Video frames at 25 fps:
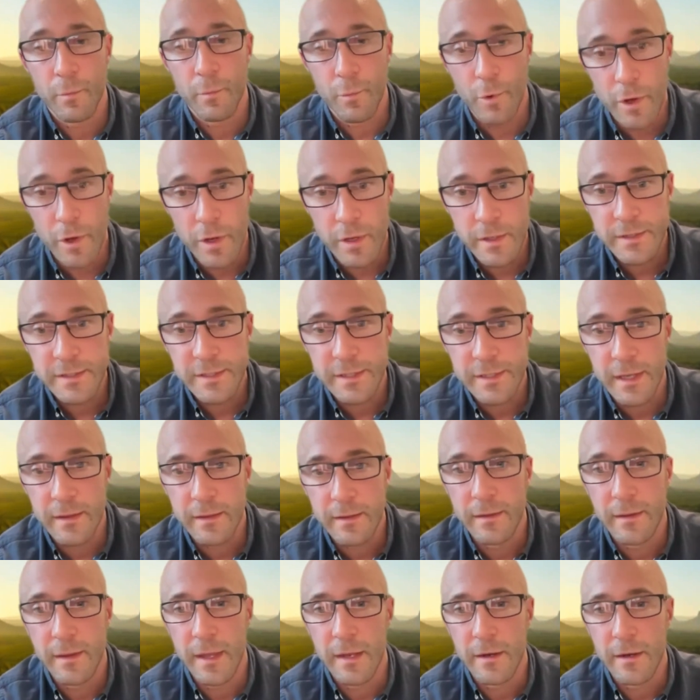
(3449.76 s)
words
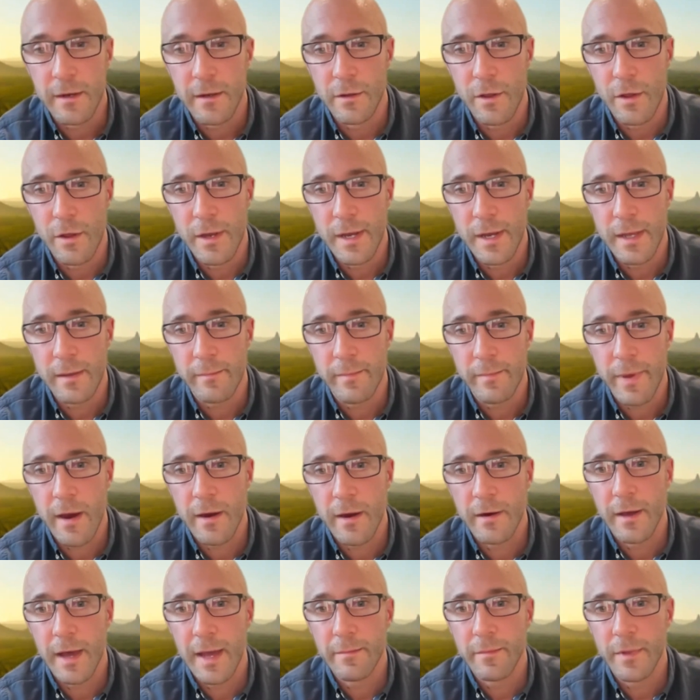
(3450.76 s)
in in a learning
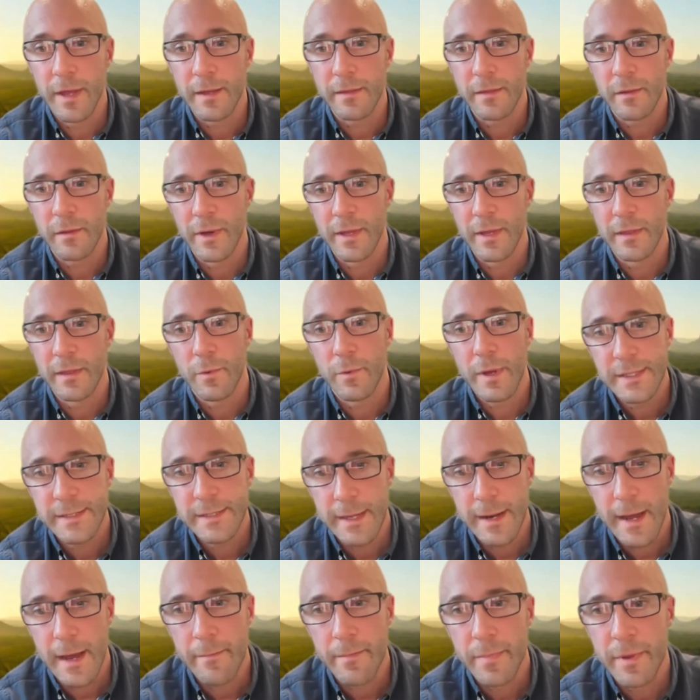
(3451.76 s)
paradigm like the one that we
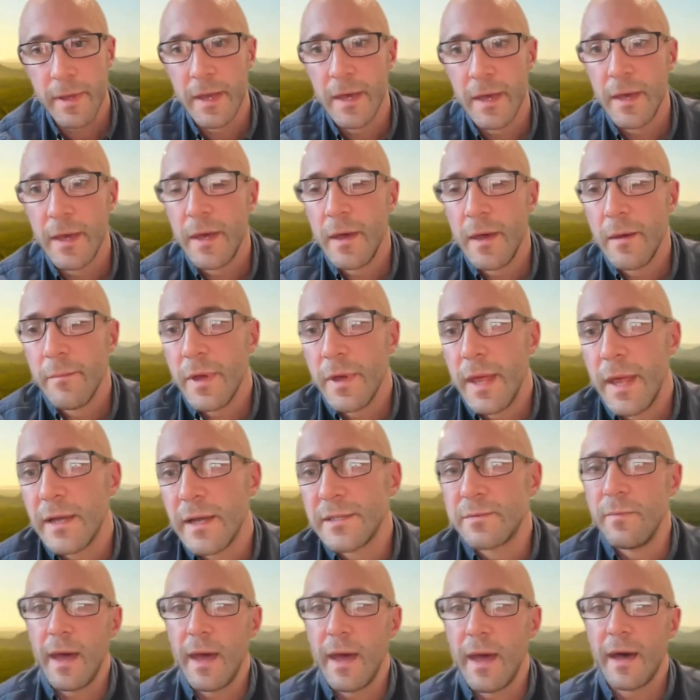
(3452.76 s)
set up. But
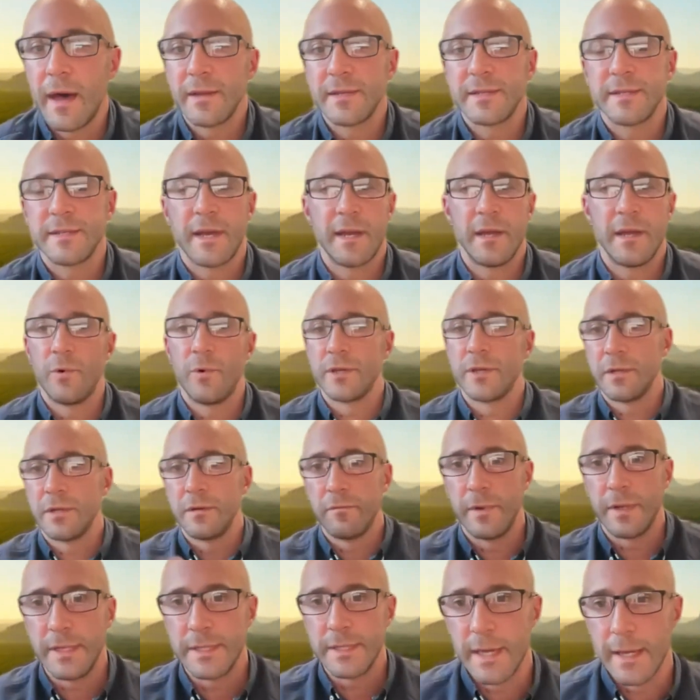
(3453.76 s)
ours our study
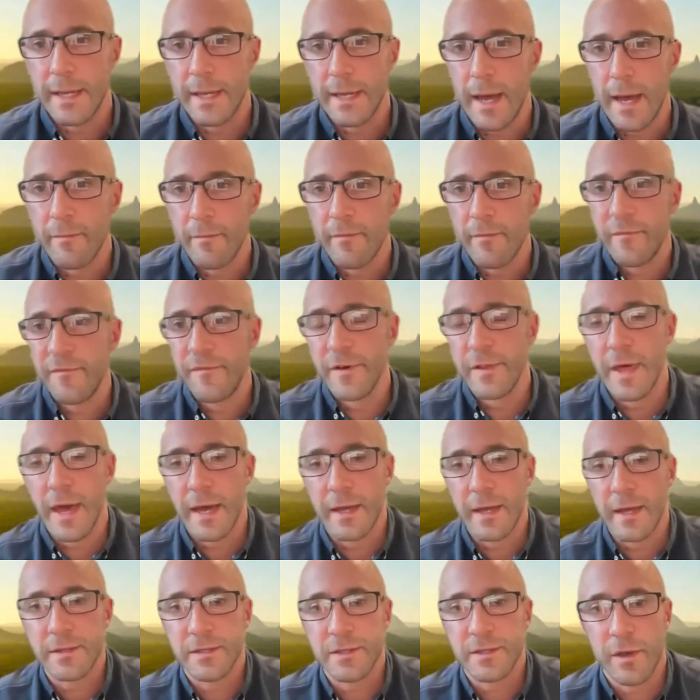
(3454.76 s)
wasn't really set up for
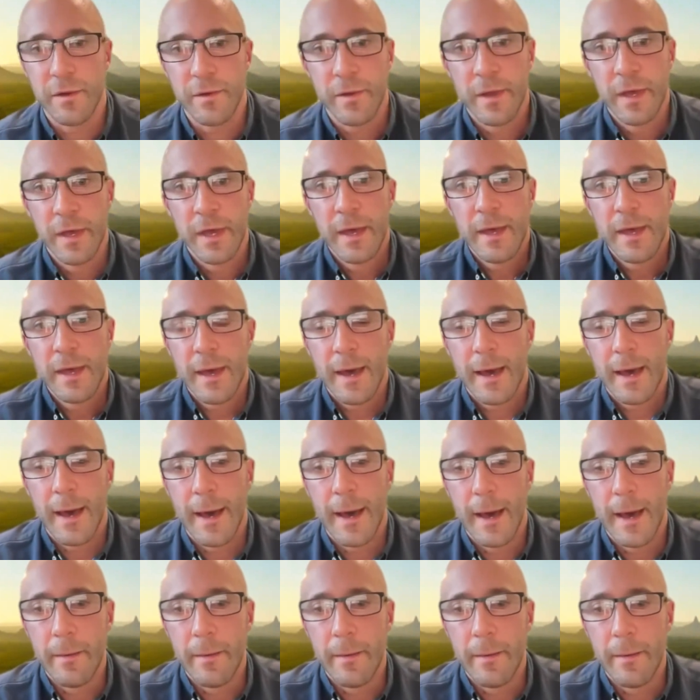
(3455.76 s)
that. So
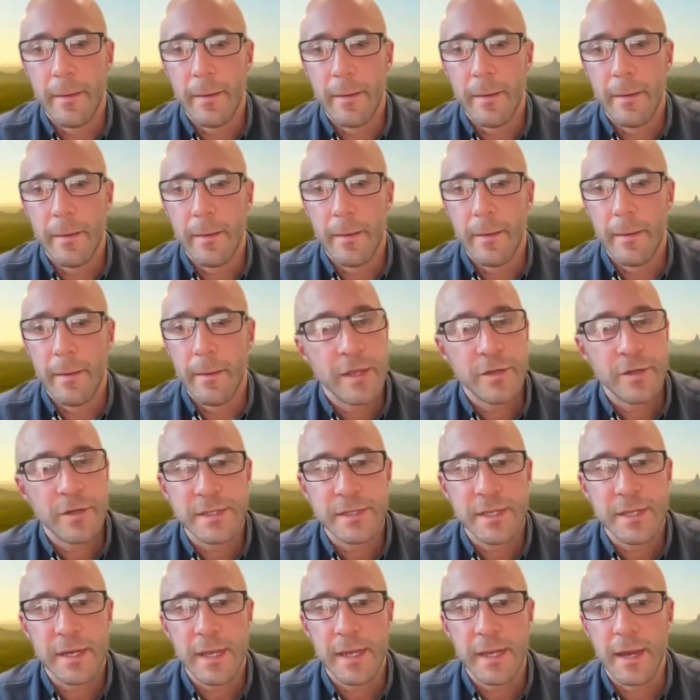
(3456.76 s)
um, yeah,
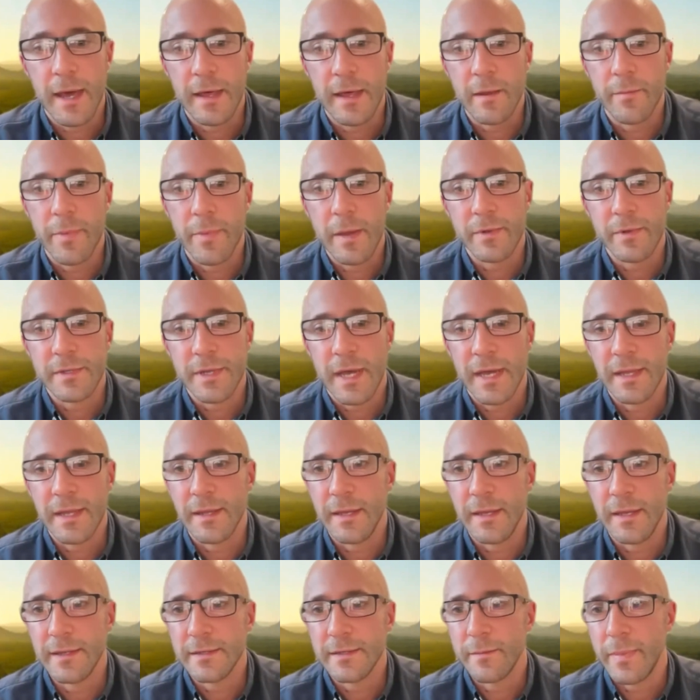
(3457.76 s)
interested in other people's
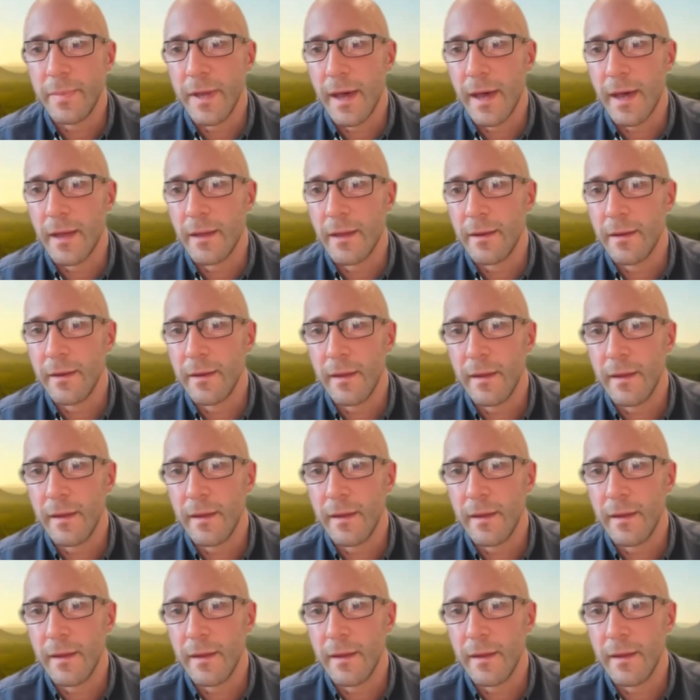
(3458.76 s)
ideas about